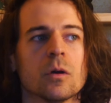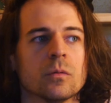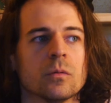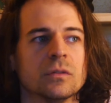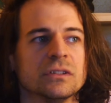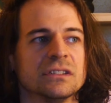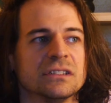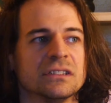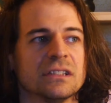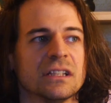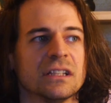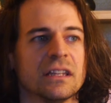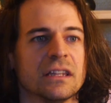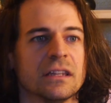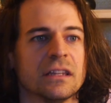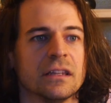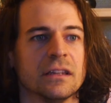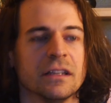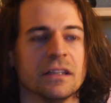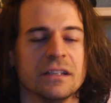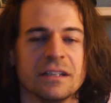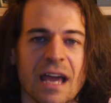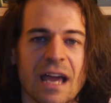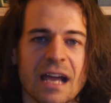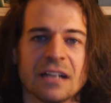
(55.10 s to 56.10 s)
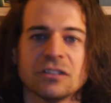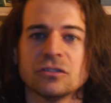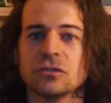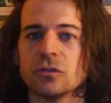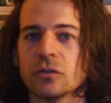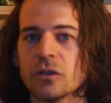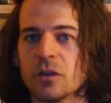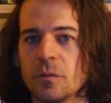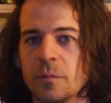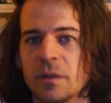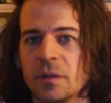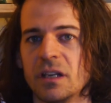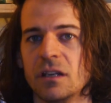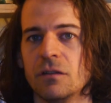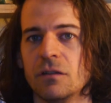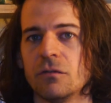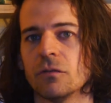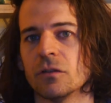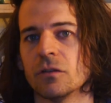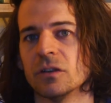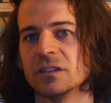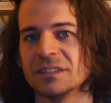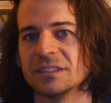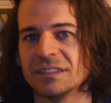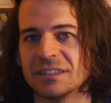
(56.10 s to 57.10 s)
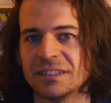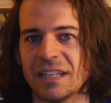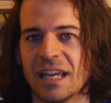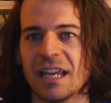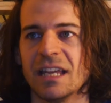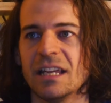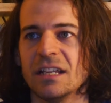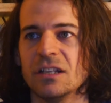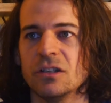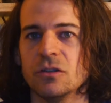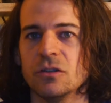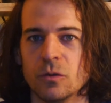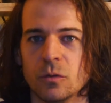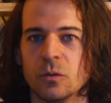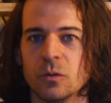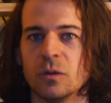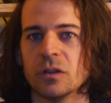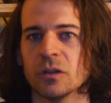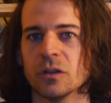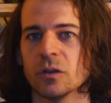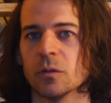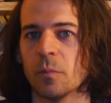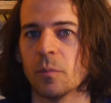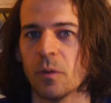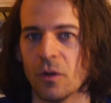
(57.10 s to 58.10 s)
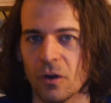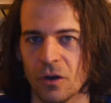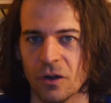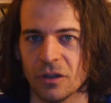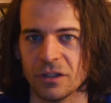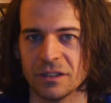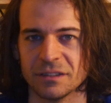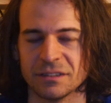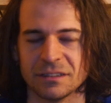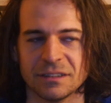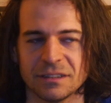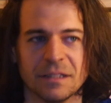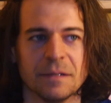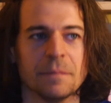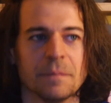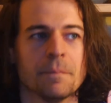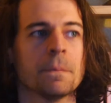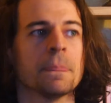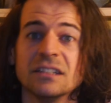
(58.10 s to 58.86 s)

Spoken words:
was the National Committee for a Sane Nuclear Policy.